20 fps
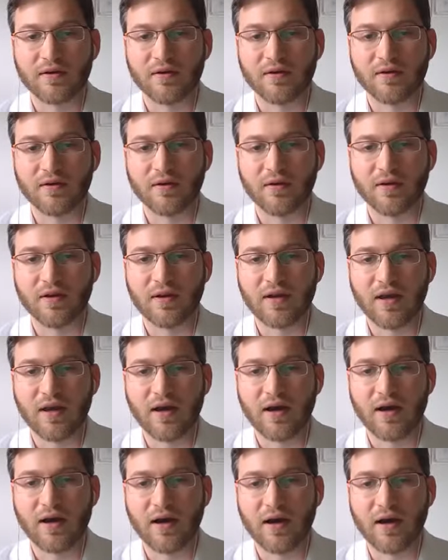And
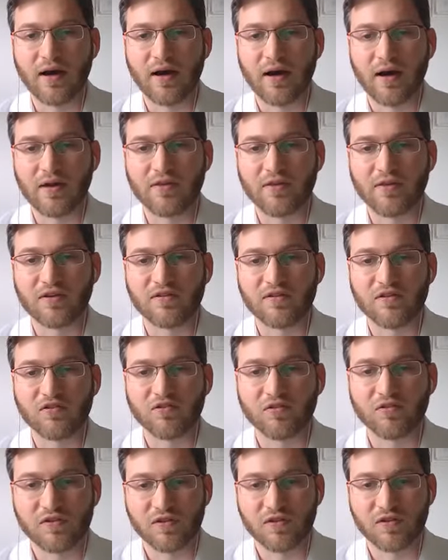I think it's
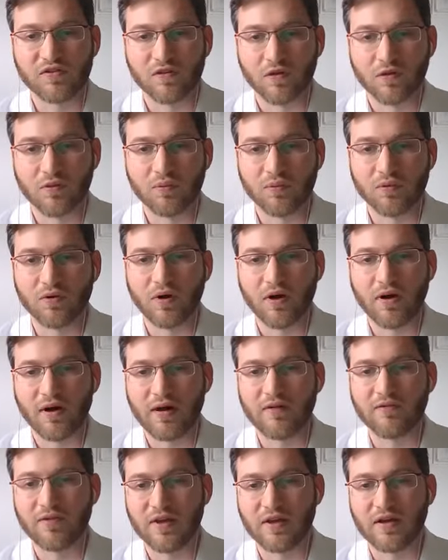interesting. So,
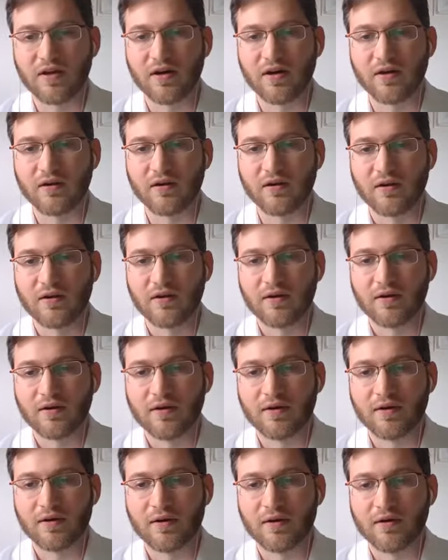I've hit on
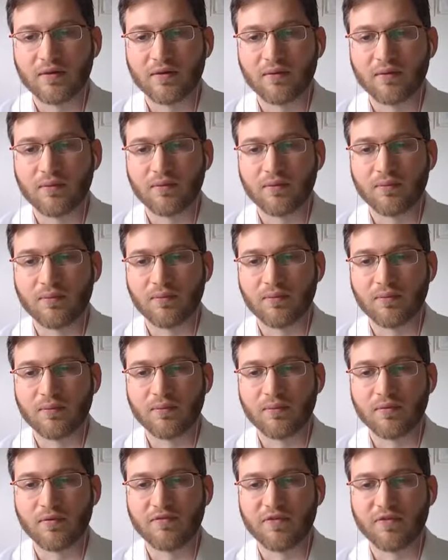
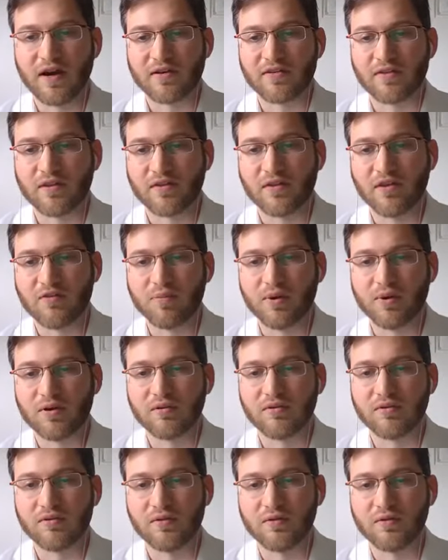the fact that they've
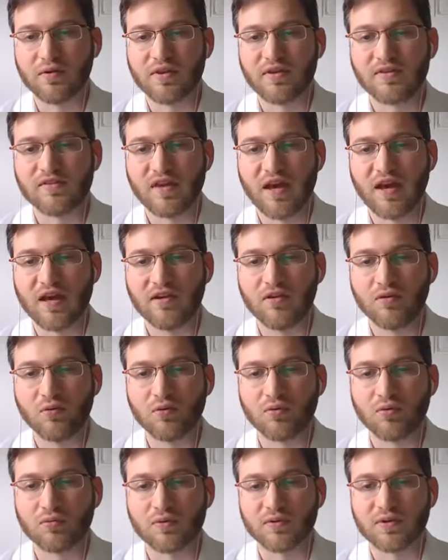been doing these
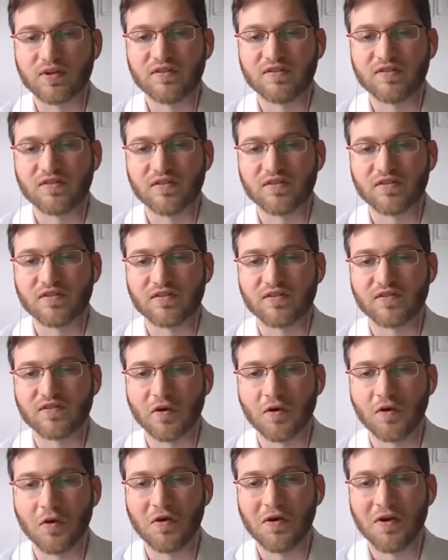annual releases, and
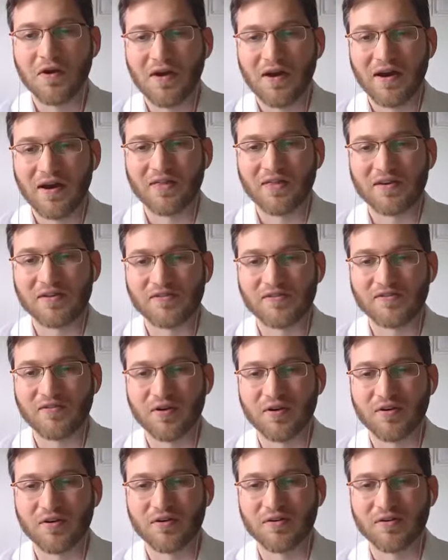so I think it's
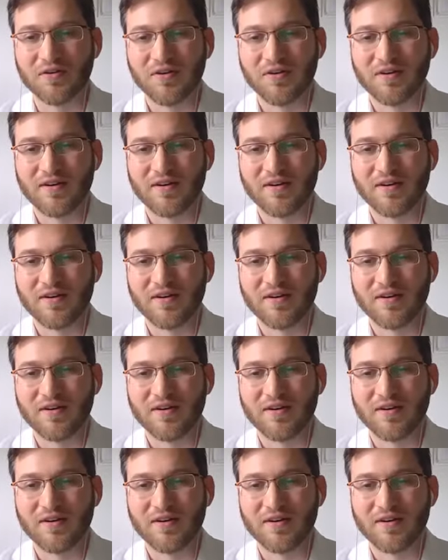fair to